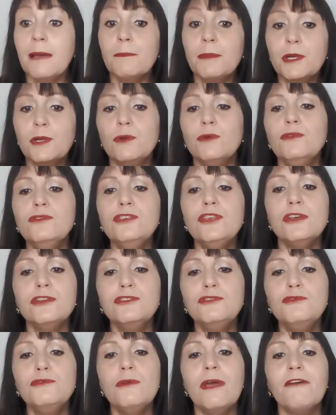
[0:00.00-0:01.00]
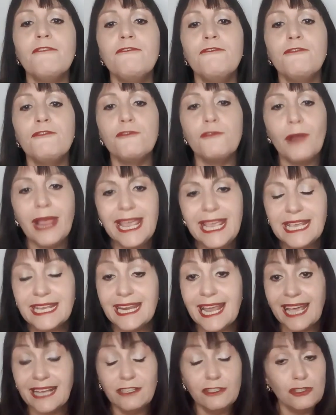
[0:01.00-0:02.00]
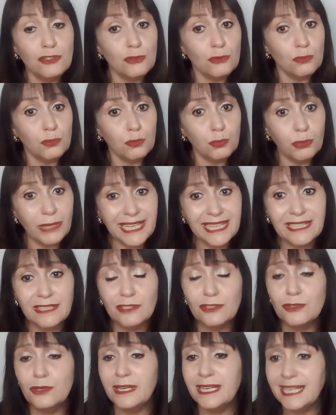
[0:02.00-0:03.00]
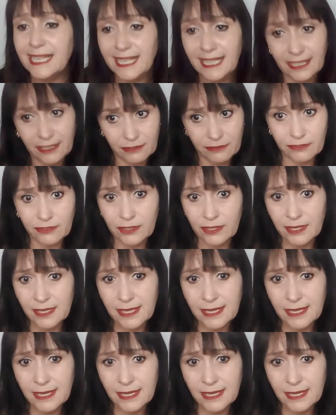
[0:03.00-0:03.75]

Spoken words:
but also too afraid and too weak to leave.